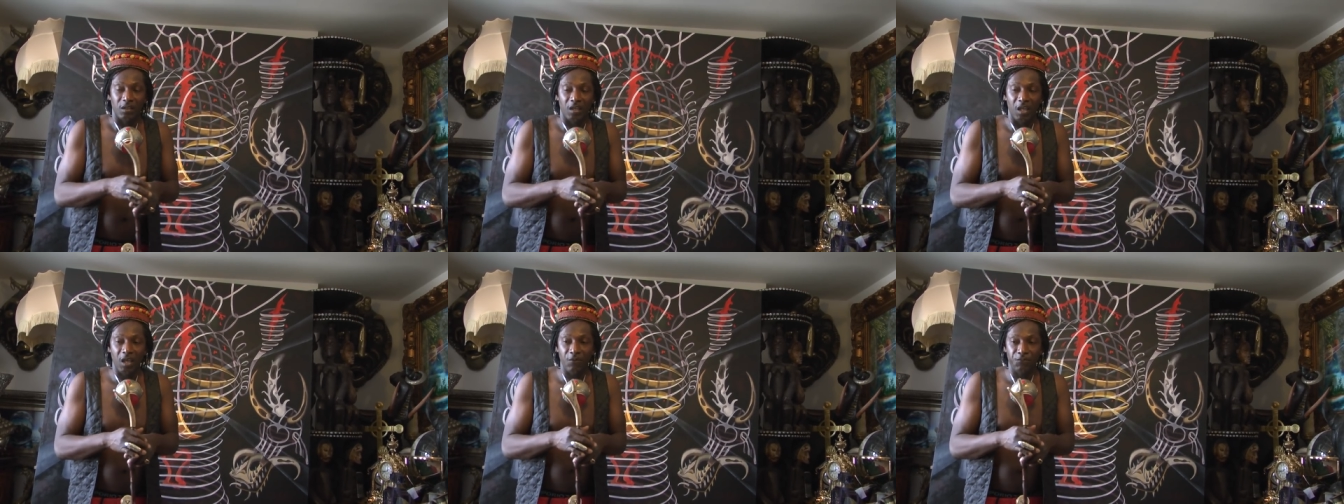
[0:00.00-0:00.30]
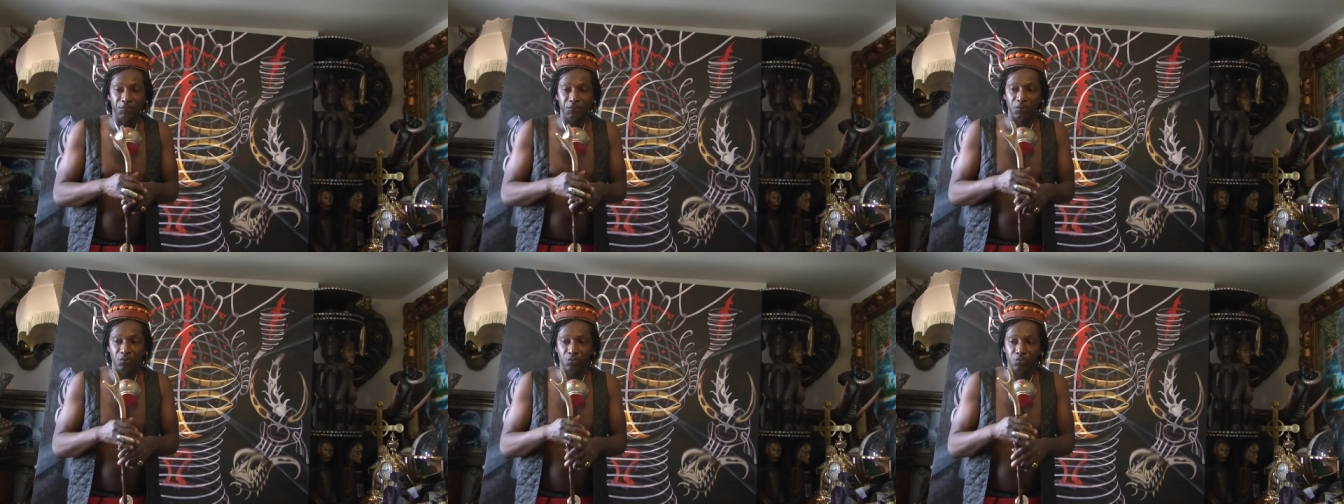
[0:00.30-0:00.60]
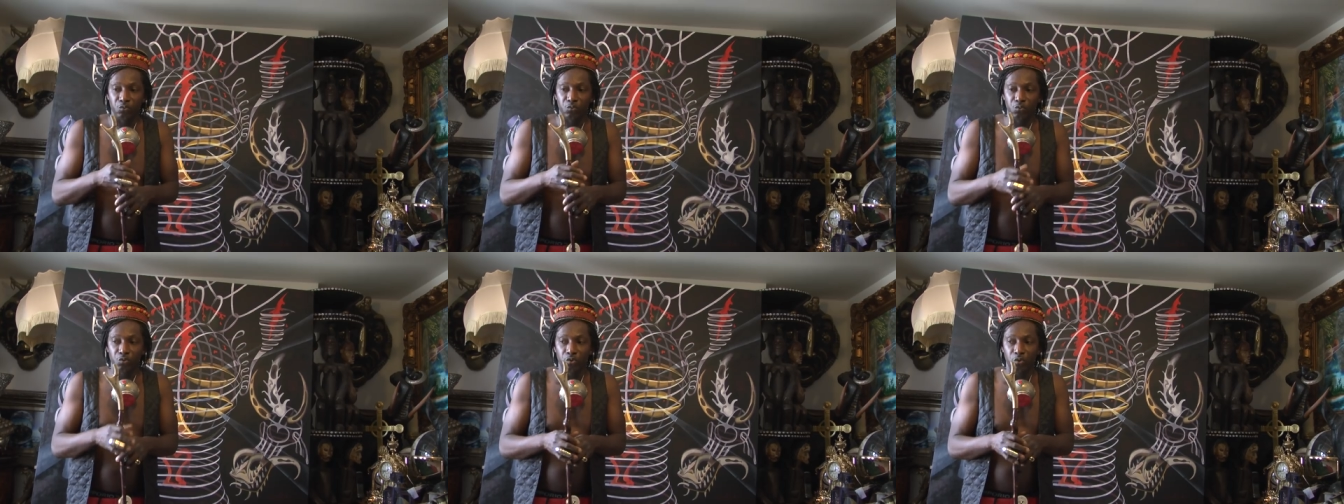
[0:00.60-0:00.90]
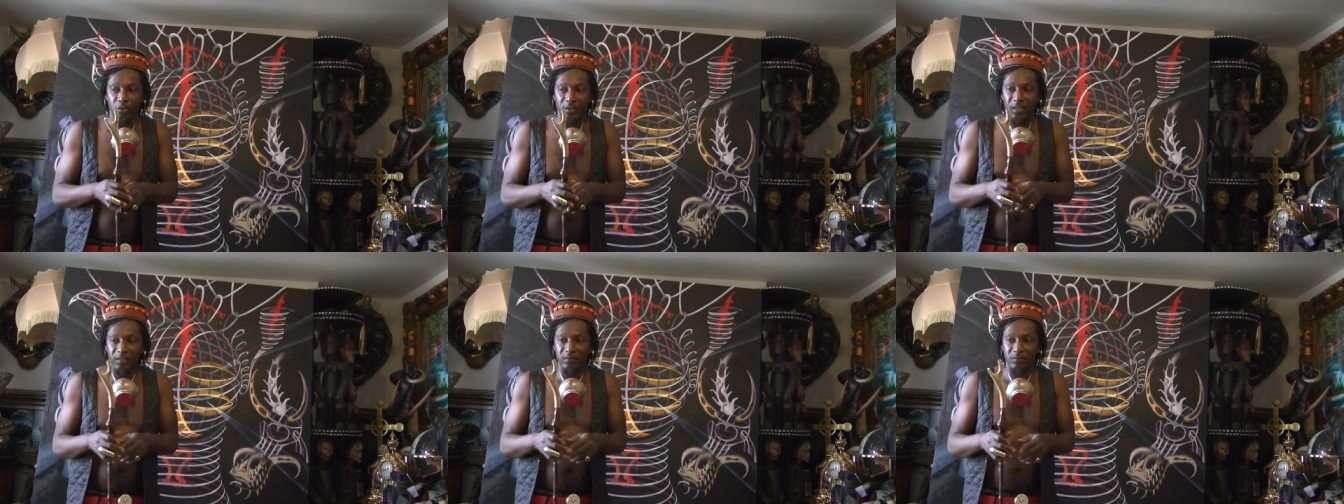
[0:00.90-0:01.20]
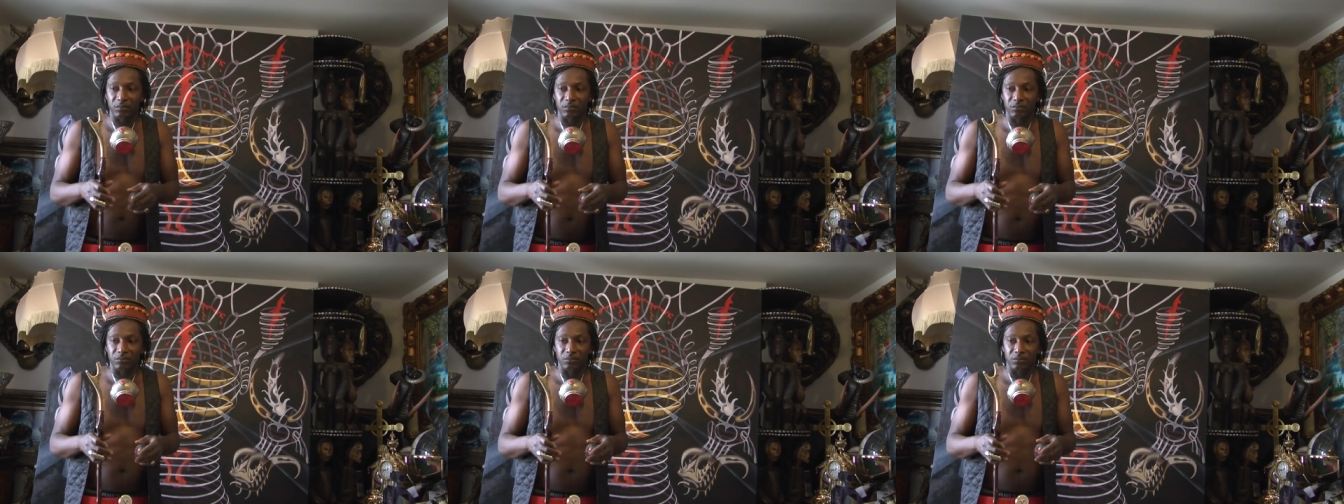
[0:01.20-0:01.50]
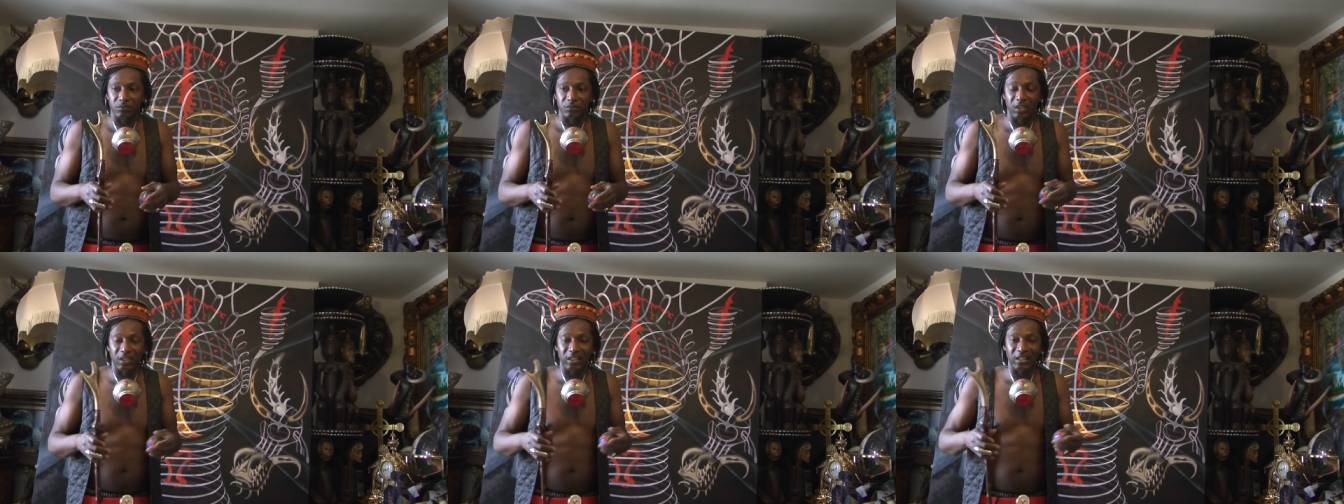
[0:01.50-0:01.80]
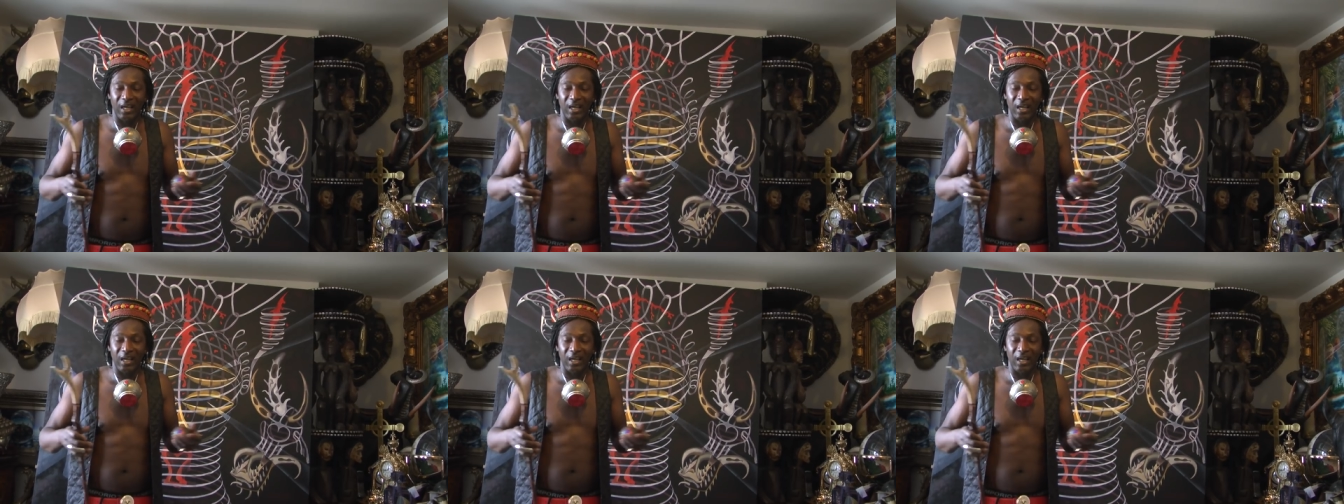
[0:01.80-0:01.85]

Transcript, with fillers: If we look at the